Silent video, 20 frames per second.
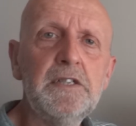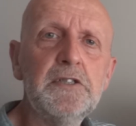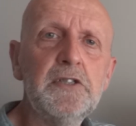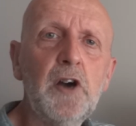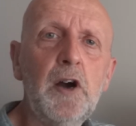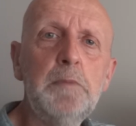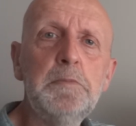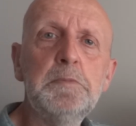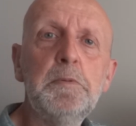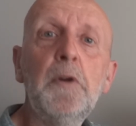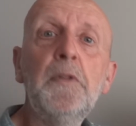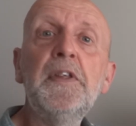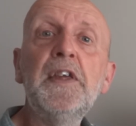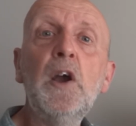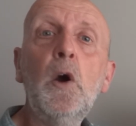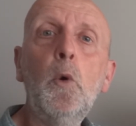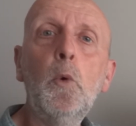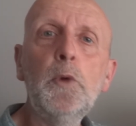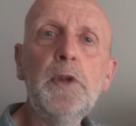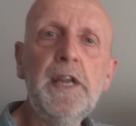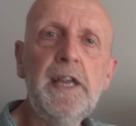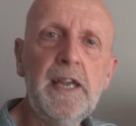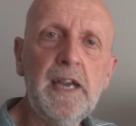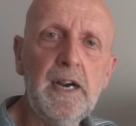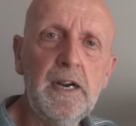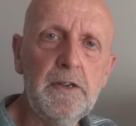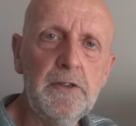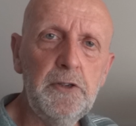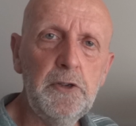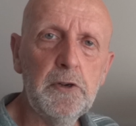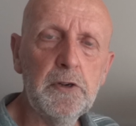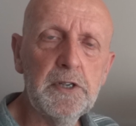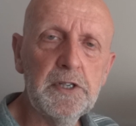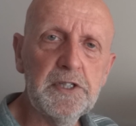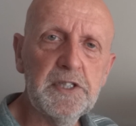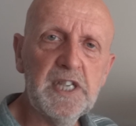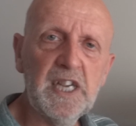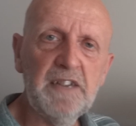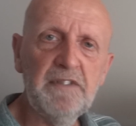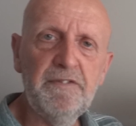times by the old year, you're going
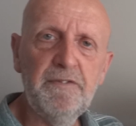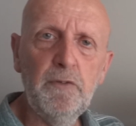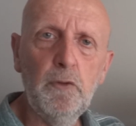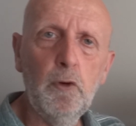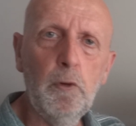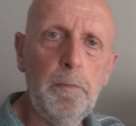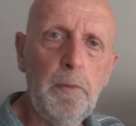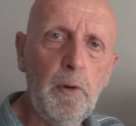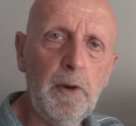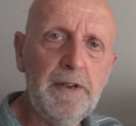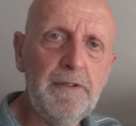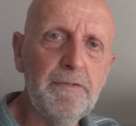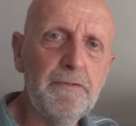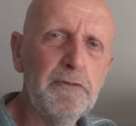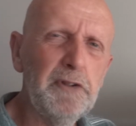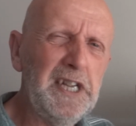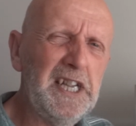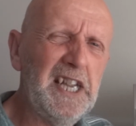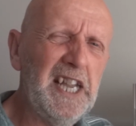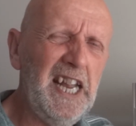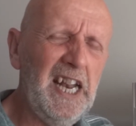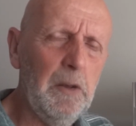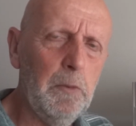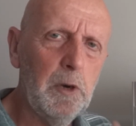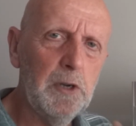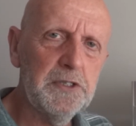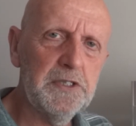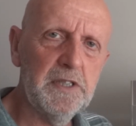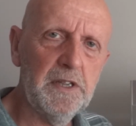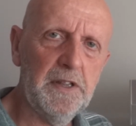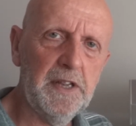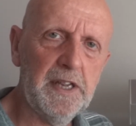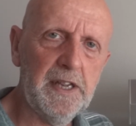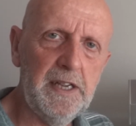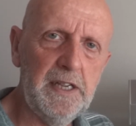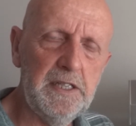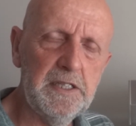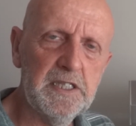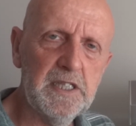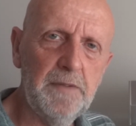to save 4.3 kilowatts, I
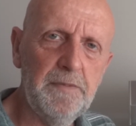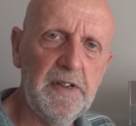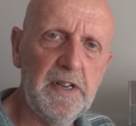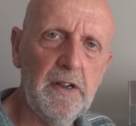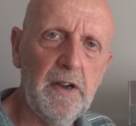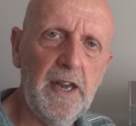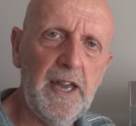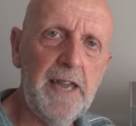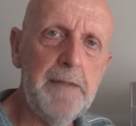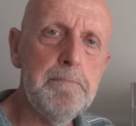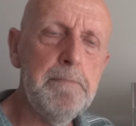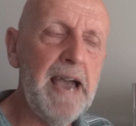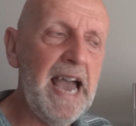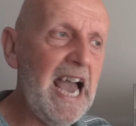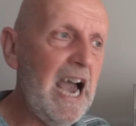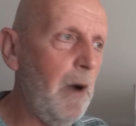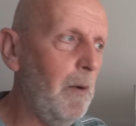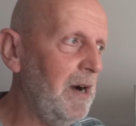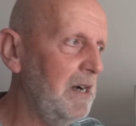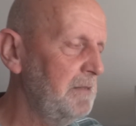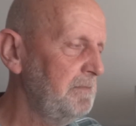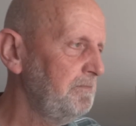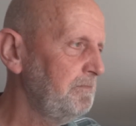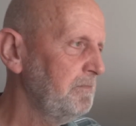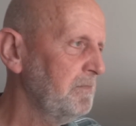think it is, something like that in power.